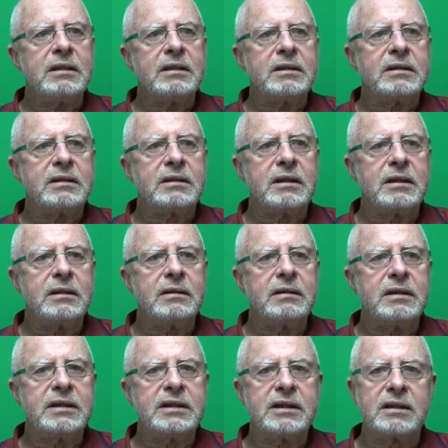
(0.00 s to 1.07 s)

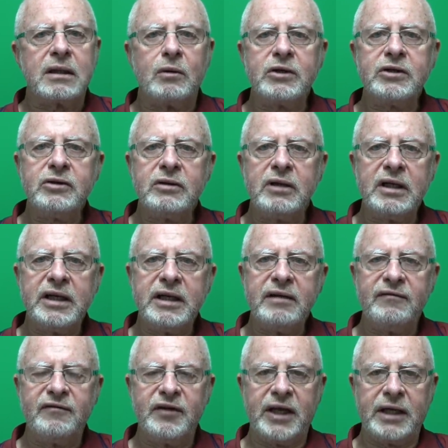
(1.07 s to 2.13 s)
So he says, I want you to
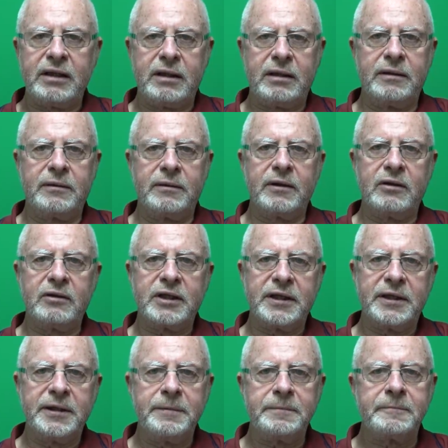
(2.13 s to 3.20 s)
leave that,
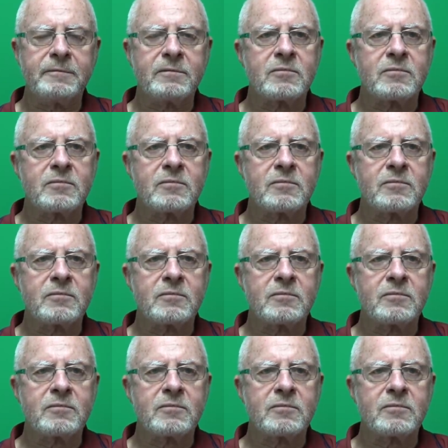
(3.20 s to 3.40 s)
okay?